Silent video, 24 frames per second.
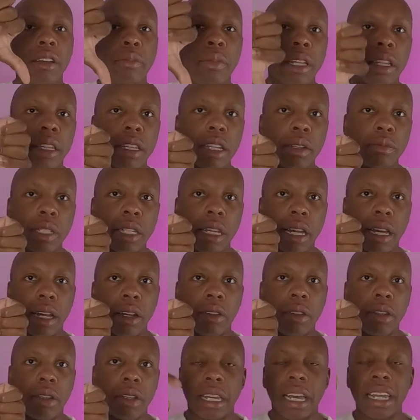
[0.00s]
a thumbs down
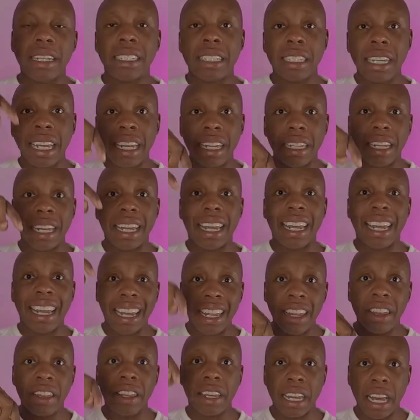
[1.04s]
and state
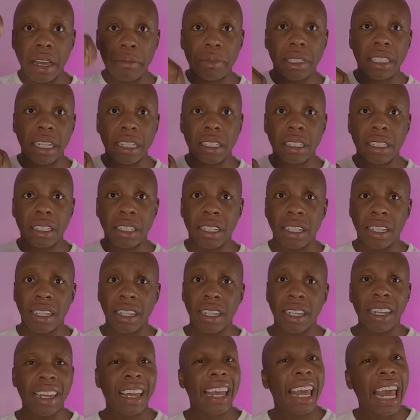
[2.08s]
in the comment section,
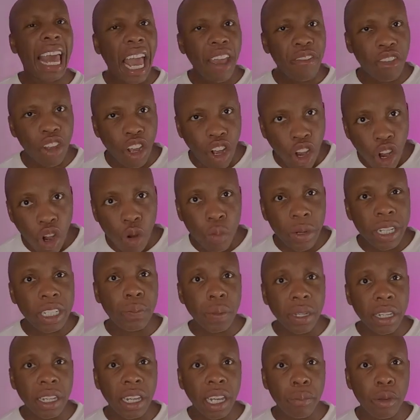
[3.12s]
have you always been
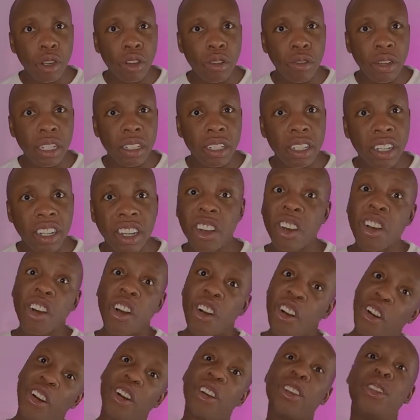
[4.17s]
a hypocrite,
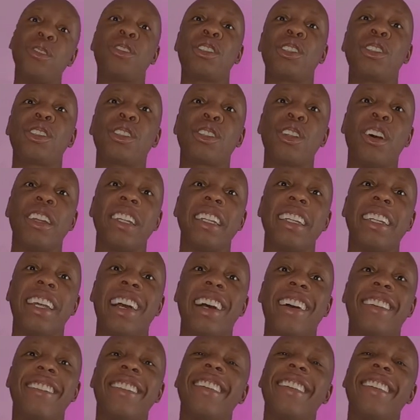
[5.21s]
or are you just starting now?